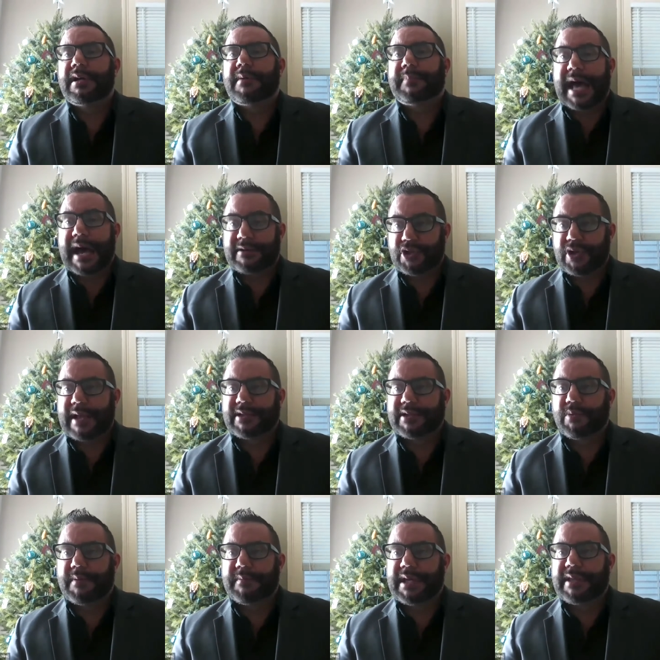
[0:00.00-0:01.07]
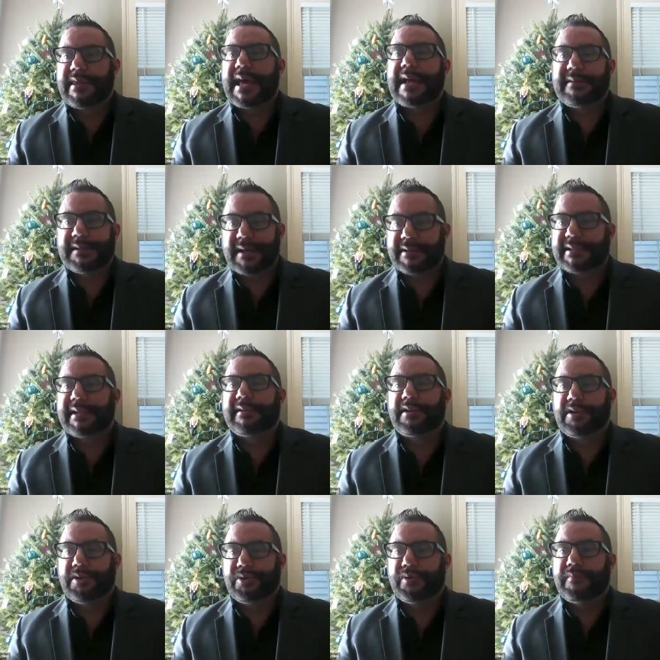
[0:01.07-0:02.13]
Black trans women, that does
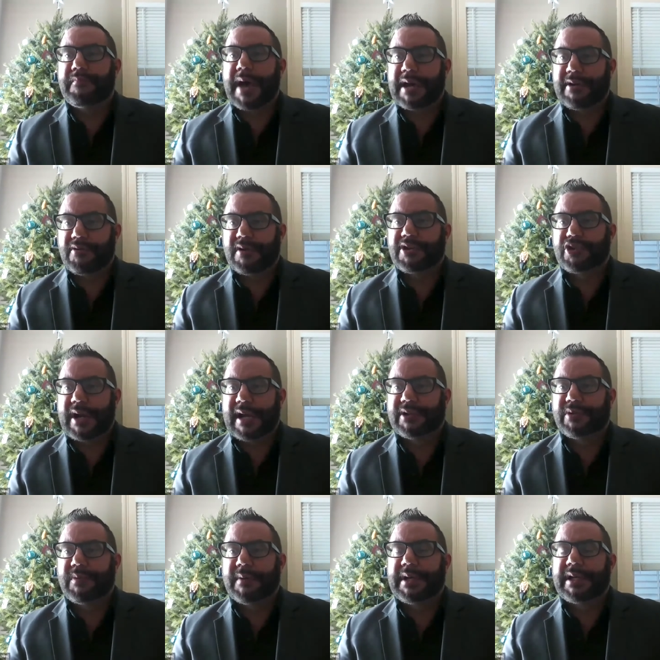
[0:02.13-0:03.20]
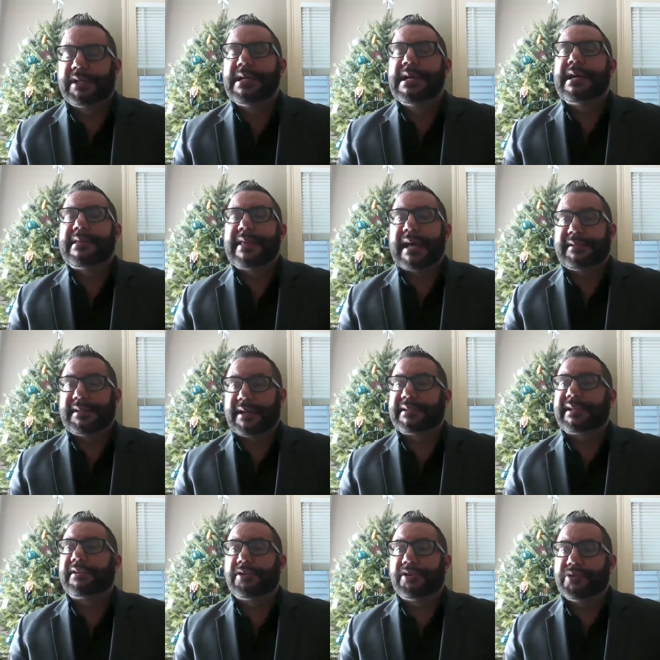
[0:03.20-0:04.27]
include migrant trans women, that does
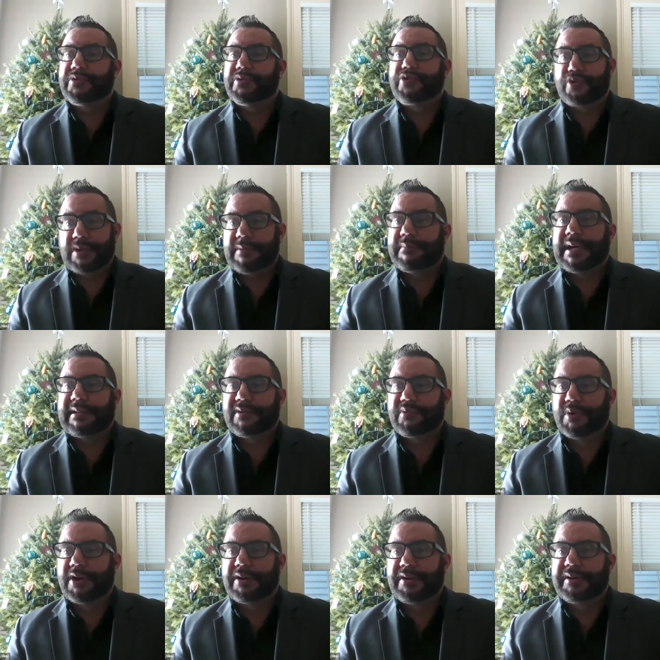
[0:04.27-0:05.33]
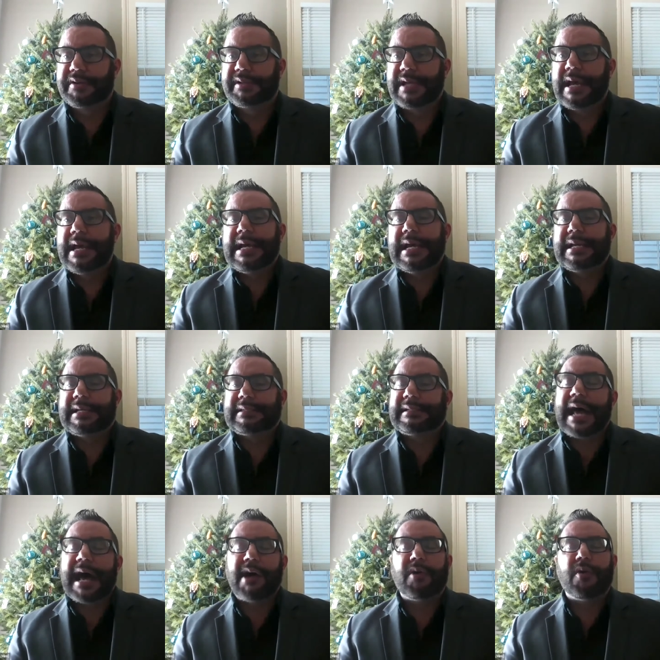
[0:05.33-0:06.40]
include street-based workers. It is
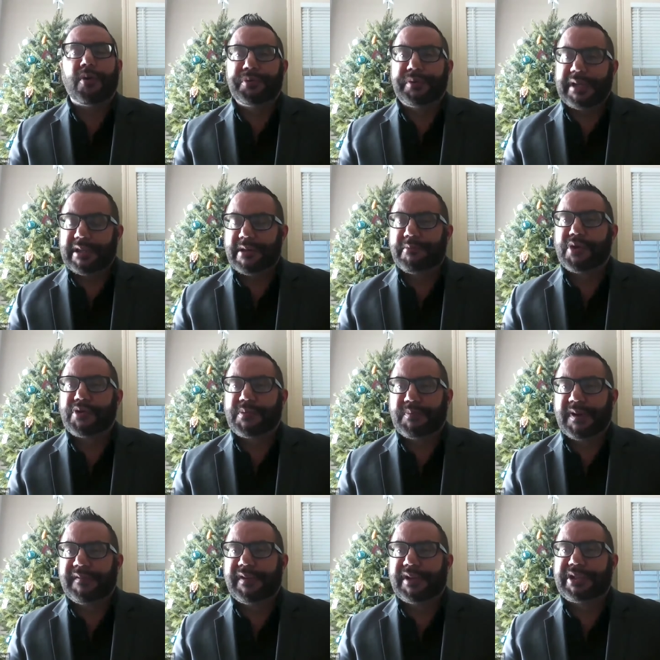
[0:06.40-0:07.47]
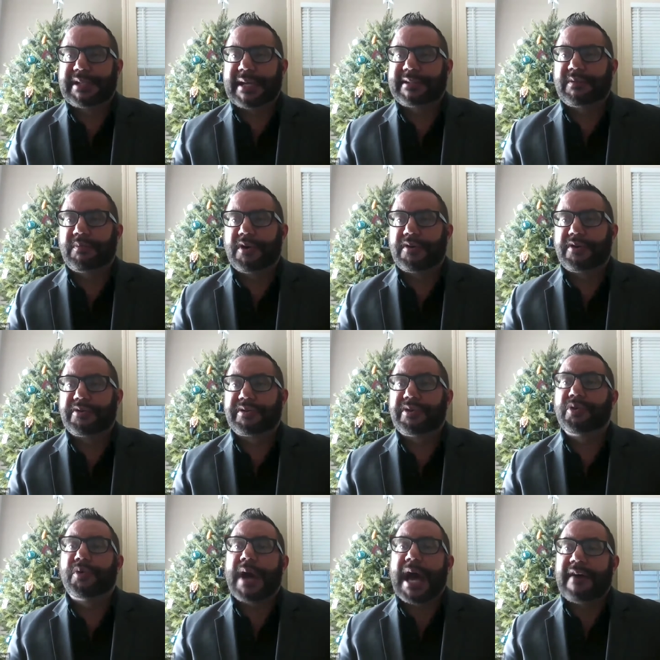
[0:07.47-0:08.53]
not only the most privileged sex workers
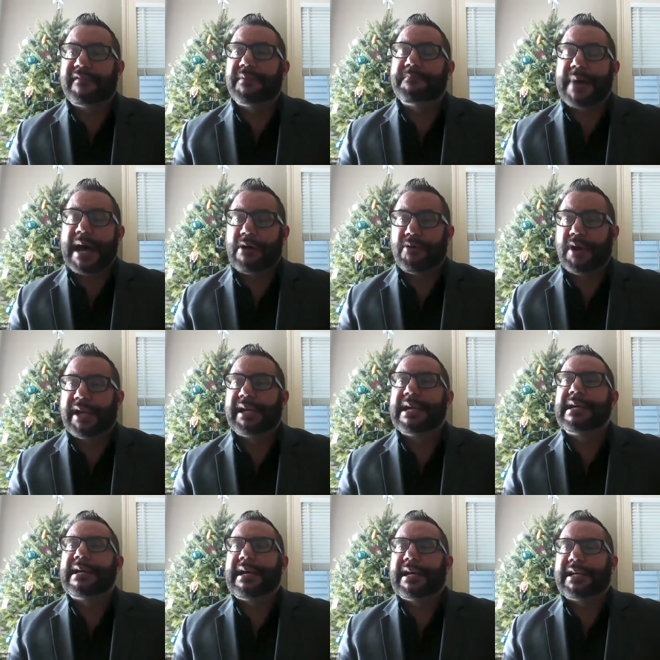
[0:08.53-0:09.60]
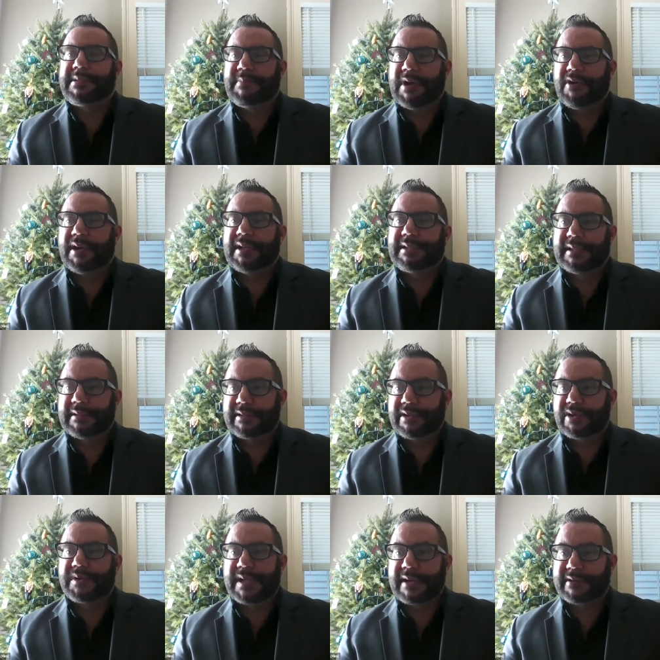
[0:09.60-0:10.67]
who have empowering experiences
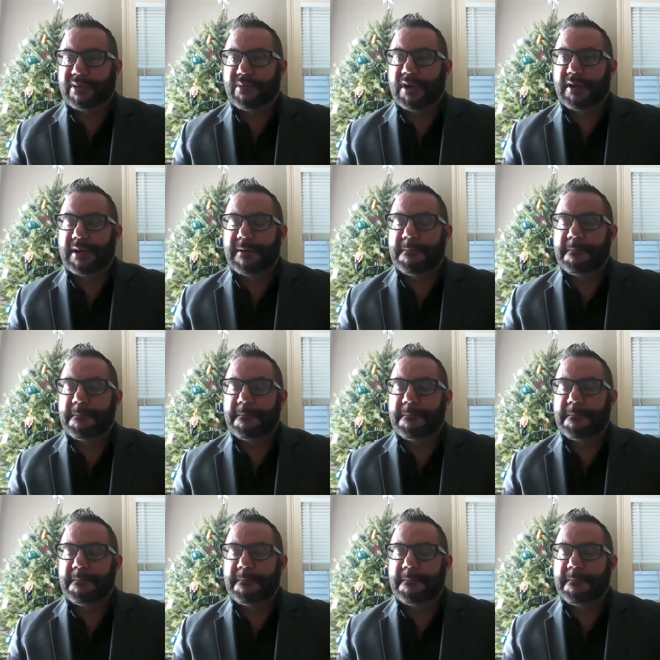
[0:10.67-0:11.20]
through sex work.